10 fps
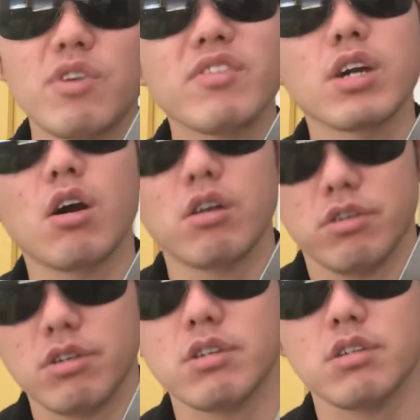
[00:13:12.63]

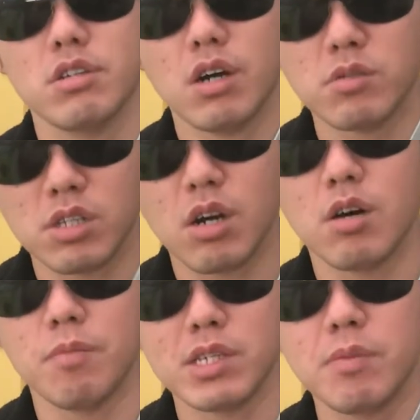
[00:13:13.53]
hard
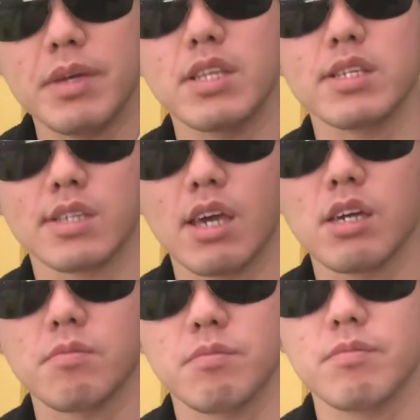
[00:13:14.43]
to beat this game,
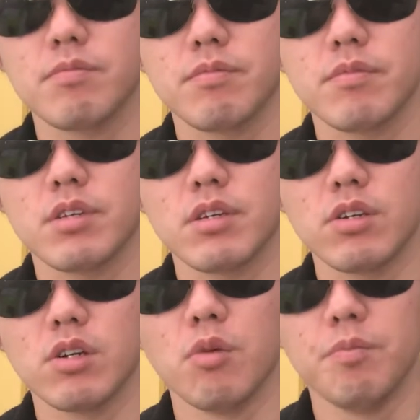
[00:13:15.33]

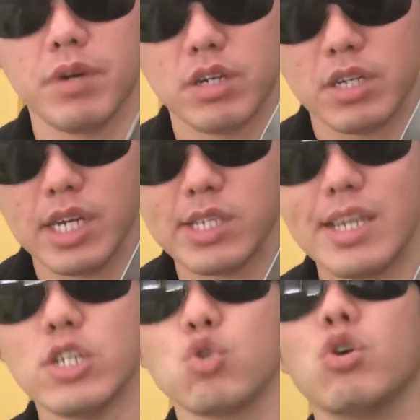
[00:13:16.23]
but it's
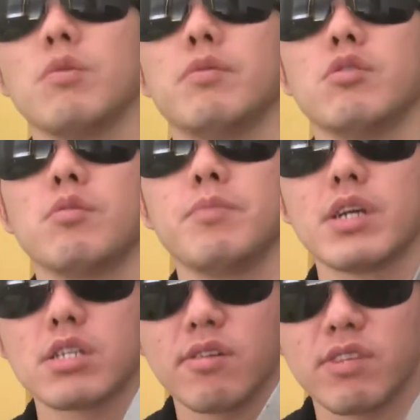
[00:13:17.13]
enjoyable
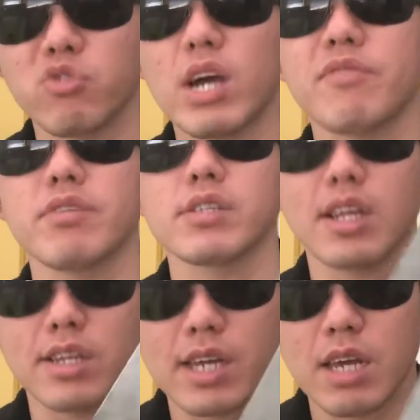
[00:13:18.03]
because of the graphics and
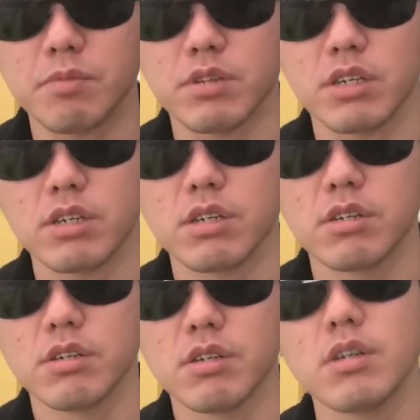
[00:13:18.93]
the gameplay.
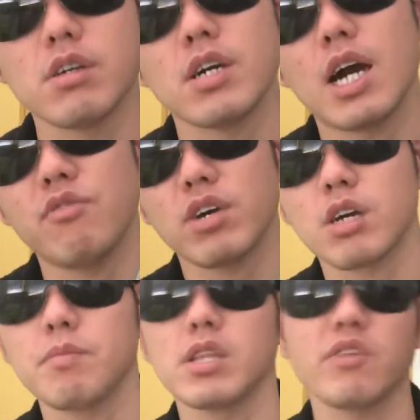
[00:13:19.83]
I
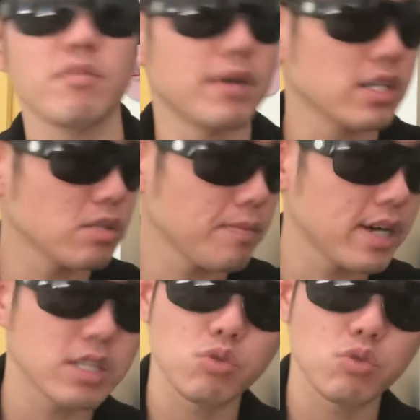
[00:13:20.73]
recommend everybody to buy this